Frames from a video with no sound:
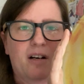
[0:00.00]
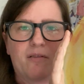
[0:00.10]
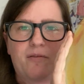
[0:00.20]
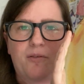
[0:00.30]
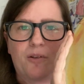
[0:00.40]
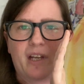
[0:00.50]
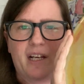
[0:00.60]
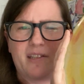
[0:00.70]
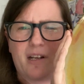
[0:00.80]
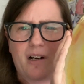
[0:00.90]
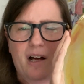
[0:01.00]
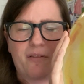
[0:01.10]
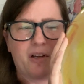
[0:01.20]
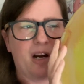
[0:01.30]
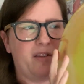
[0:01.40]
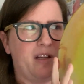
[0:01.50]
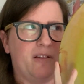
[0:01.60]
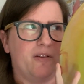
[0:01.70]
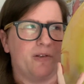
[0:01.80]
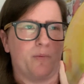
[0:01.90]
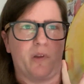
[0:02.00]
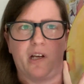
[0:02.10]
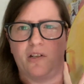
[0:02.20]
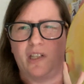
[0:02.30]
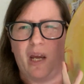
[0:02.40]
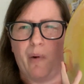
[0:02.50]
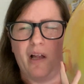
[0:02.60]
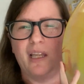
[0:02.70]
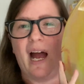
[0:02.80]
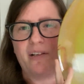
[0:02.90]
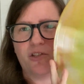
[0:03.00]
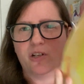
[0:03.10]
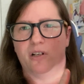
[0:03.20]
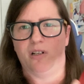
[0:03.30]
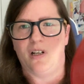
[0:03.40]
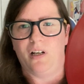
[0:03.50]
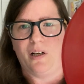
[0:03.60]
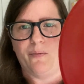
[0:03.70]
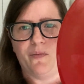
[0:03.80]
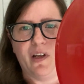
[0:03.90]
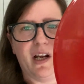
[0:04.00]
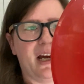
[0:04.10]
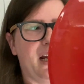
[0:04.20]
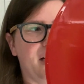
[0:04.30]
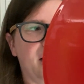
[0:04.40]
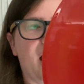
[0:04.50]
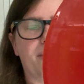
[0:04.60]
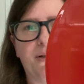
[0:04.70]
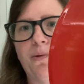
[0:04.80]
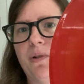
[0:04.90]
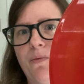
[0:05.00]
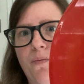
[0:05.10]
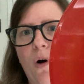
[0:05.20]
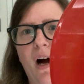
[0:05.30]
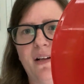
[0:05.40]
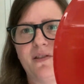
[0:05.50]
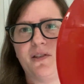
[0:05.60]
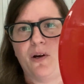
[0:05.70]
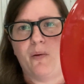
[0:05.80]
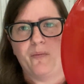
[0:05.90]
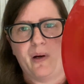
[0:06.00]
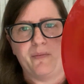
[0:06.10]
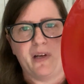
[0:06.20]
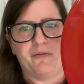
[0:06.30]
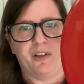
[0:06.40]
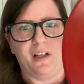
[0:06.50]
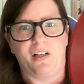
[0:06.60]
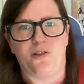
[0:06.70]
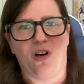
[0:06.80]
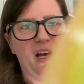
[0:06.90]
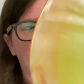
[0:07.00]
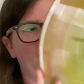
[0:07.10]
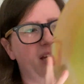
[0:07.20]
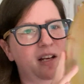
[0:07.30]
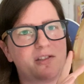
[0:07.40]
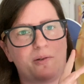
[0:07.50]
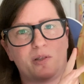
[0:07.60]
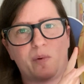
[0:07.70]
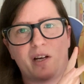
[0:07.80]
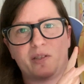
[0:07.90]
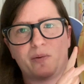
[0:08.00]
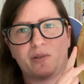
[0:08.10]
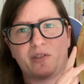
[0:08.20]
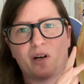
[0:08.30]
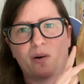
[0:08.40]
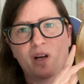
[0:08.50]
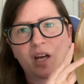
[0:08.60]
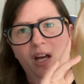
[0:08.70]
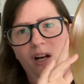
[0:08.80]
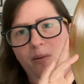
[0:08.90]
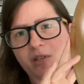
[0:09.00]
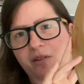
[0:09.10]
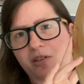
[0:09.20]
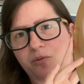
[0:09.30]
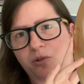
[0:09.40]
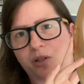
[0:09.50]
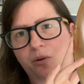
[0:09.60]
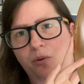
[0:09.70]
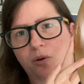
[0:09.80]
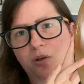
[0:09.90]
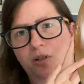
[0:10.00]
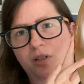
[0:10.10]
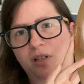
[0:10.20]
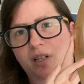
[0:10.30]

full lengths that are out there. I think there was one that just came out last year that I absolutely want. So I'm definitely going to try and get that as soon as possible. So it comes on this really cool,